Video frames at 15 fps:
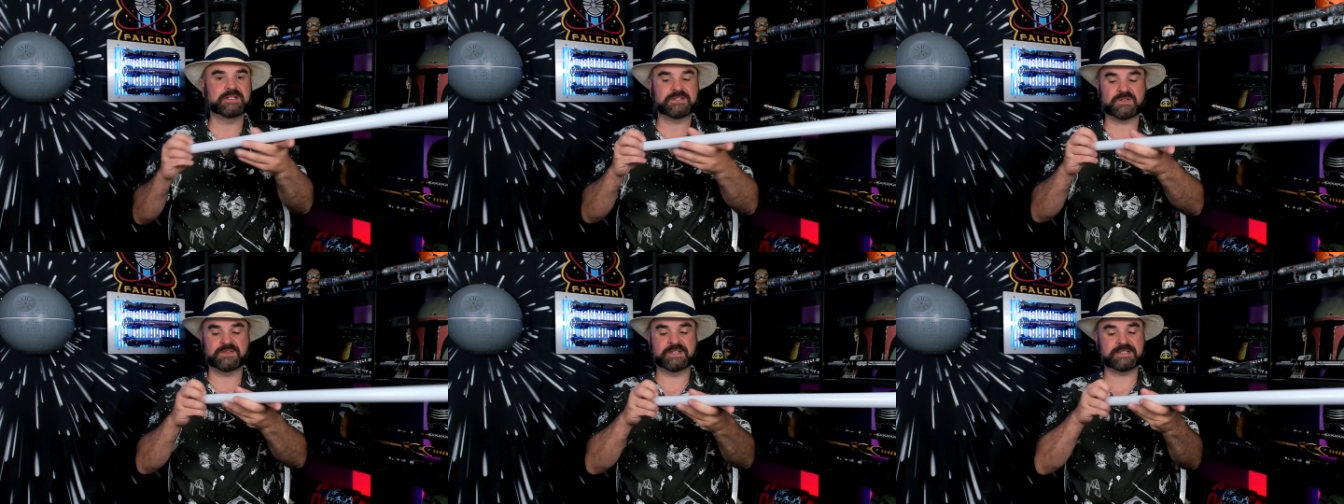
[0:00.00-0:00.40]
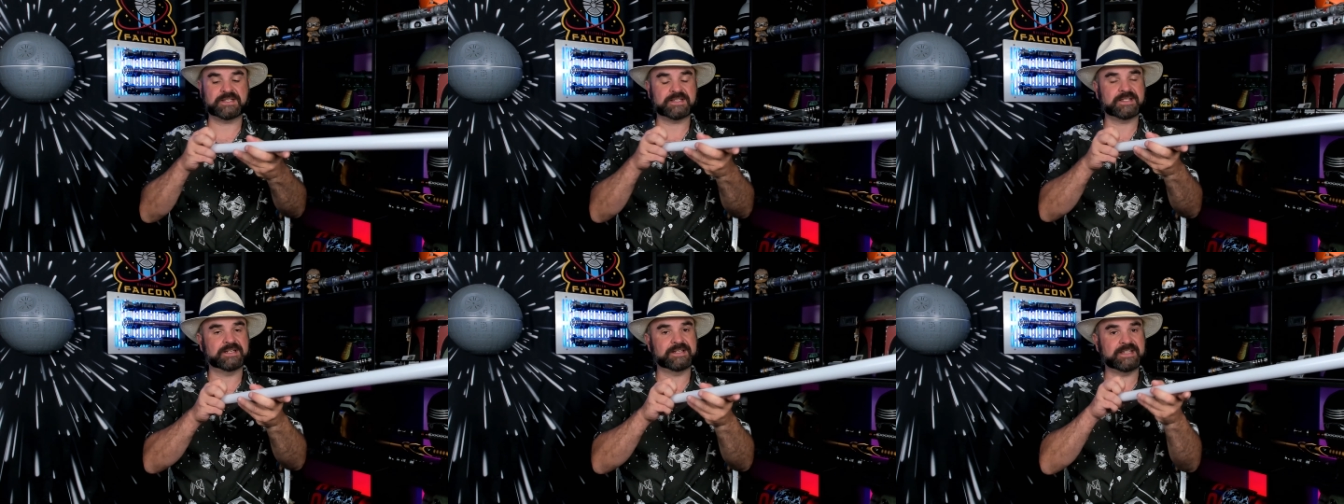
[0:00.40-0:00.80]
So this
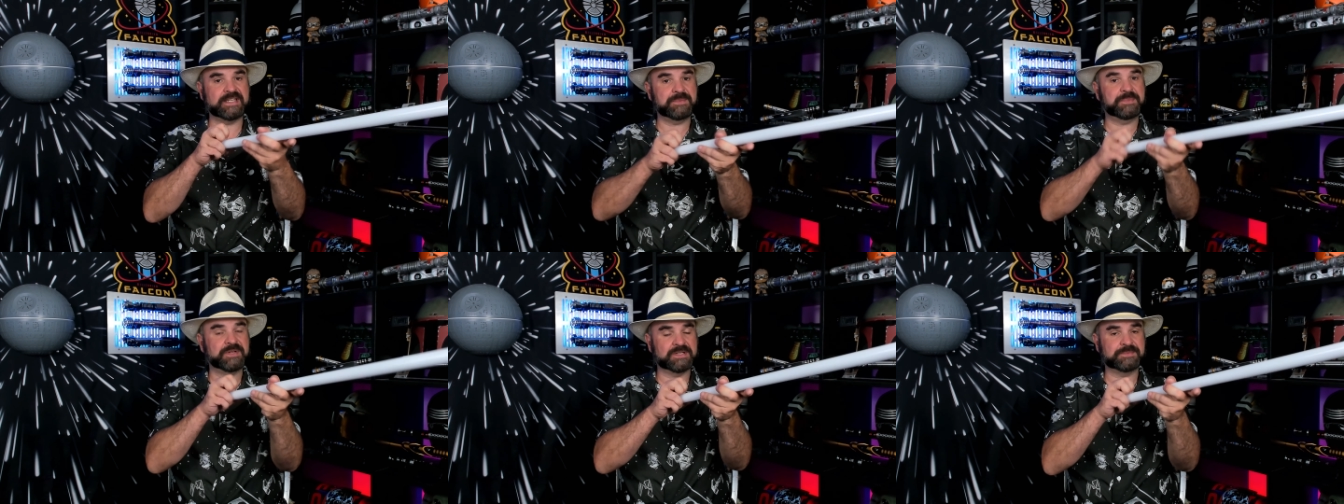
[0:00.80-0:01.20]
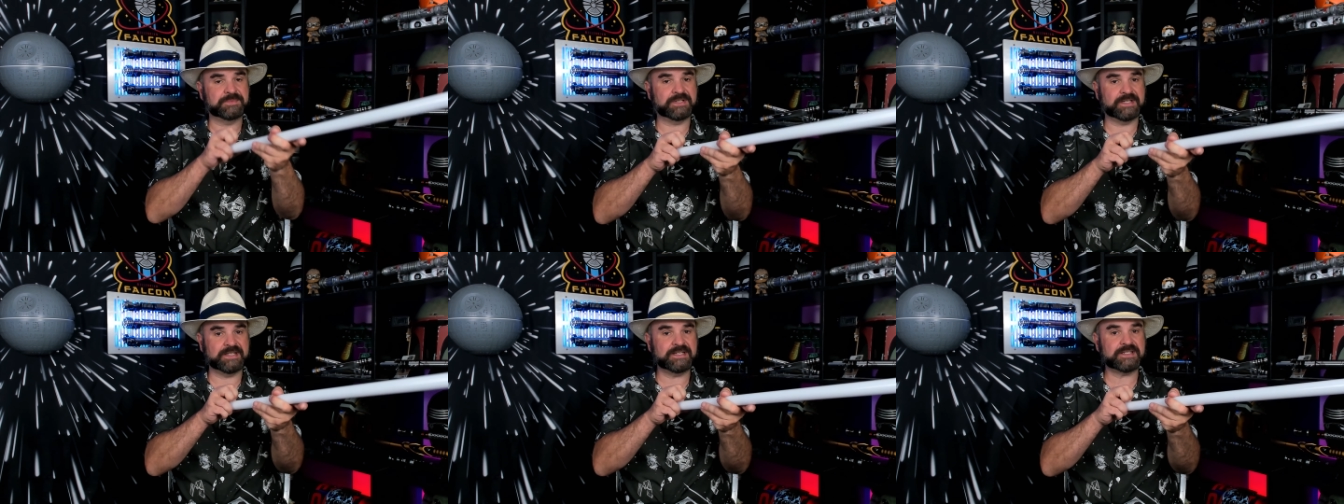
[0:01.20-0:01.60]
is going to keep it in
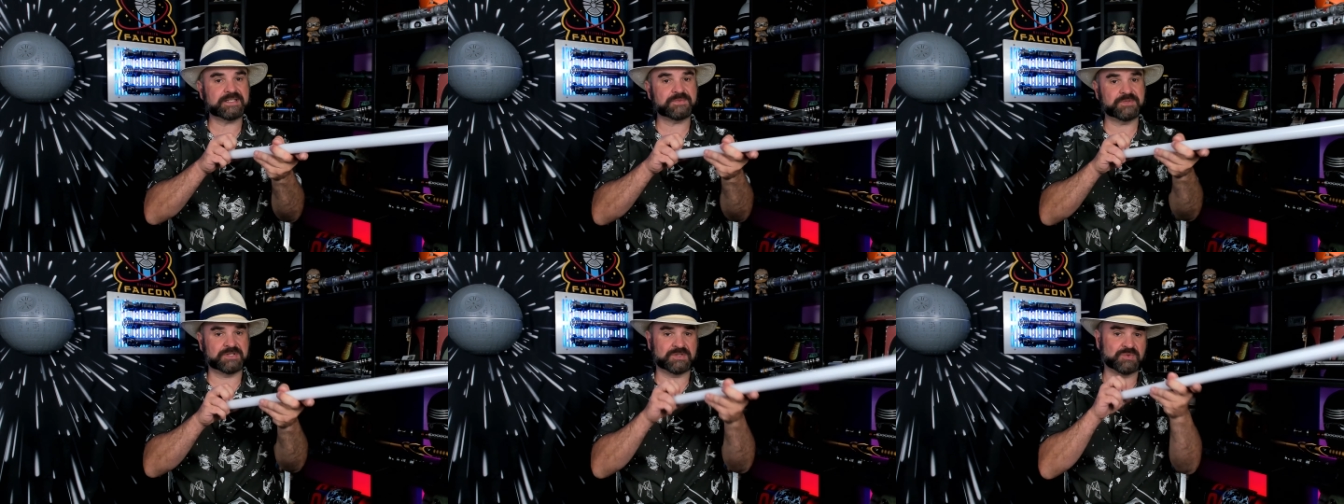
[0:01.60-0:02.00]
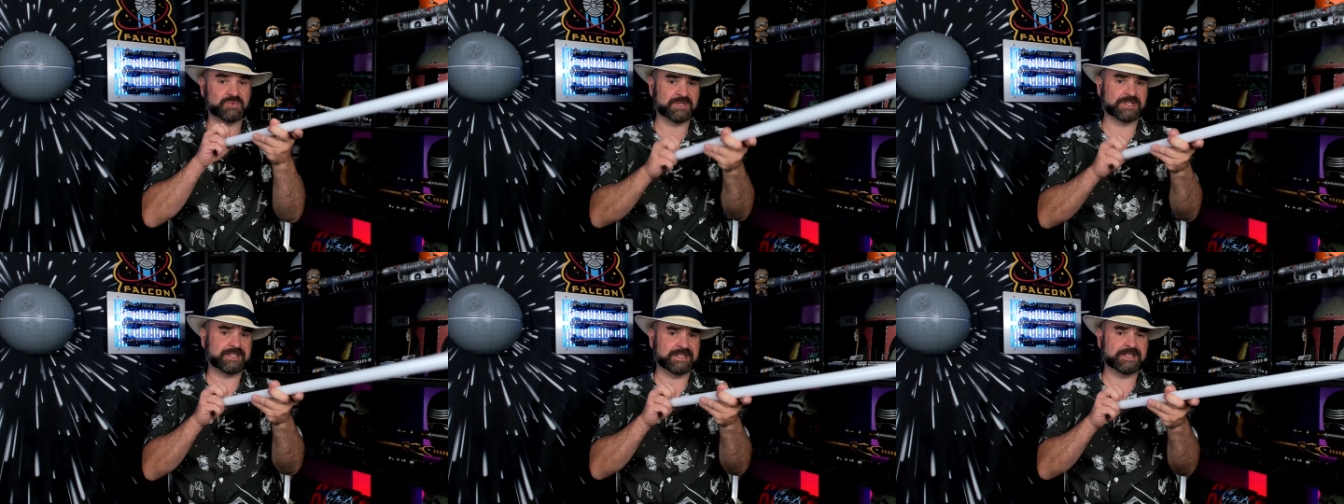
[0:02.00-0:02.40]
place, which is
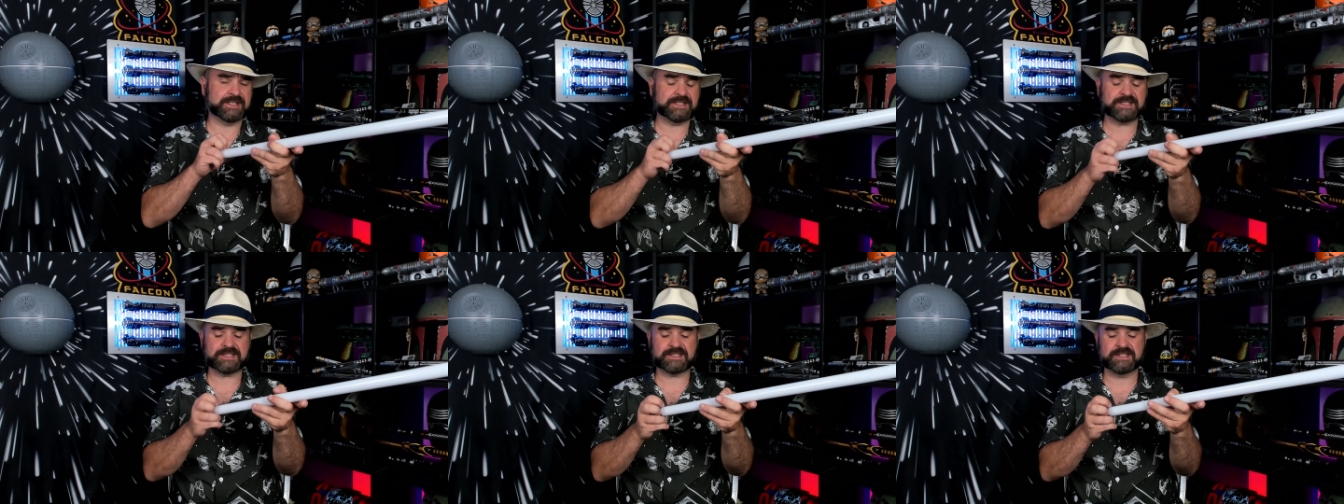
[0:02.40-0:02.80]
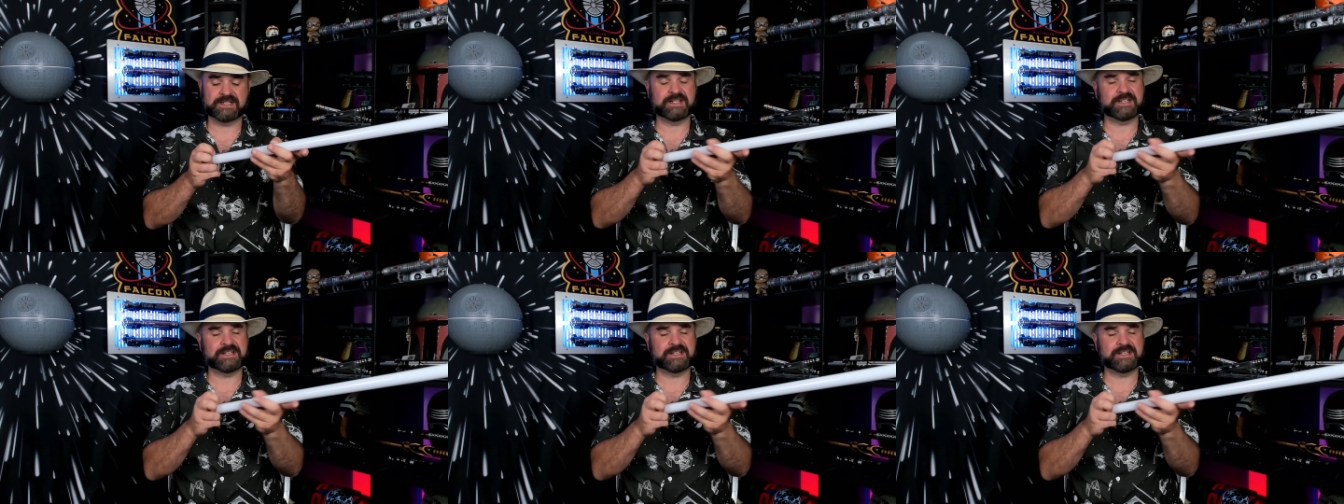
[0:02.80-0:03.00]
really nice.